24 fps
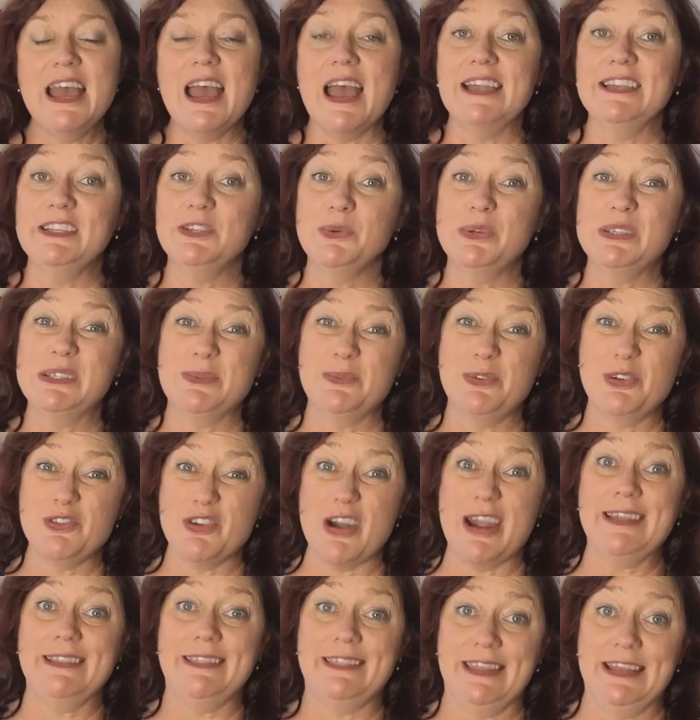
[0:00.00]
and doing some
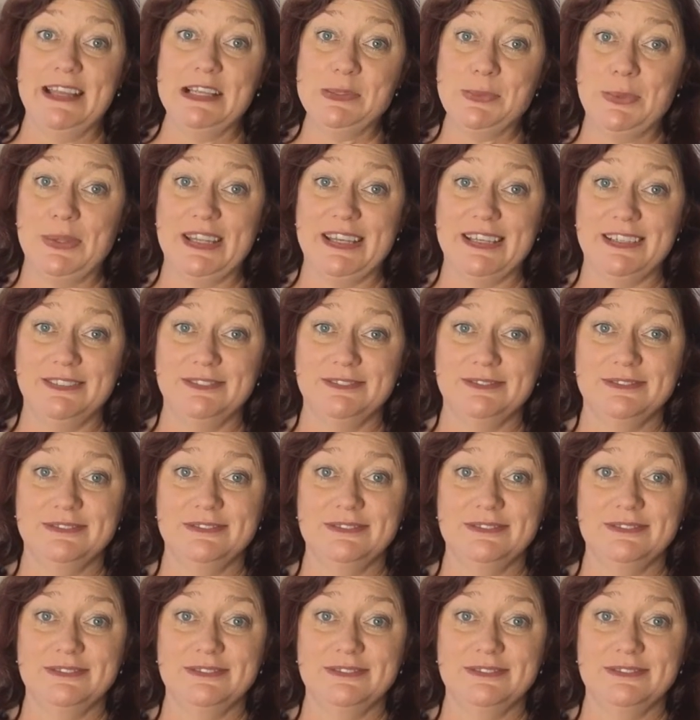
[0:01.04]
great things with it.